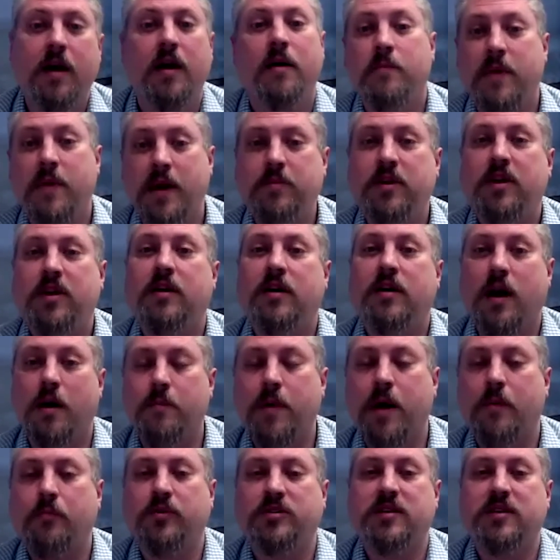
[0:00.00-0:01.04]
maybe you can come
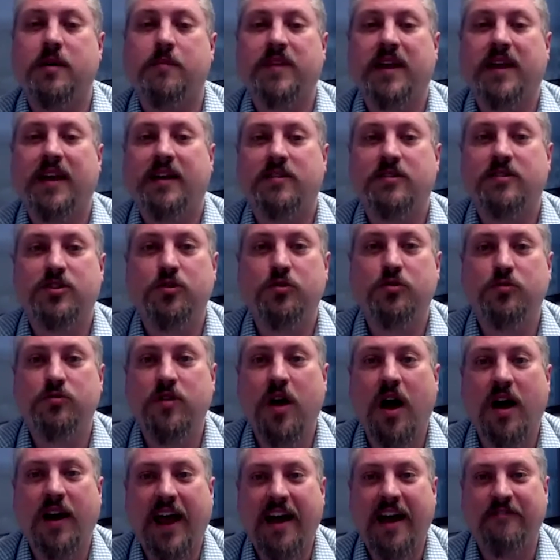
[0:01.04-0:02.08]
up with something to
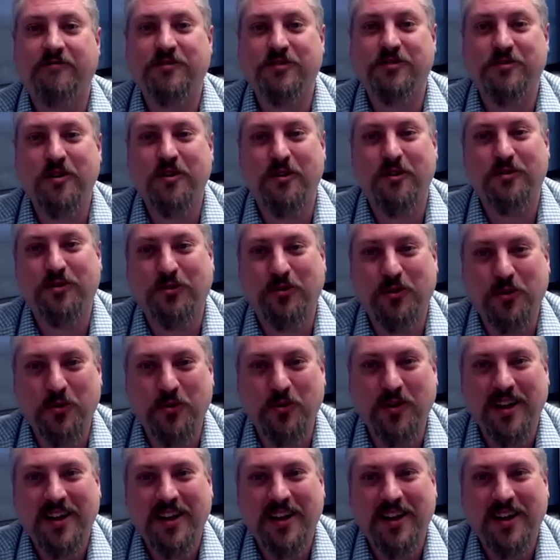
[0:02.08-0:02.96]
not have to go through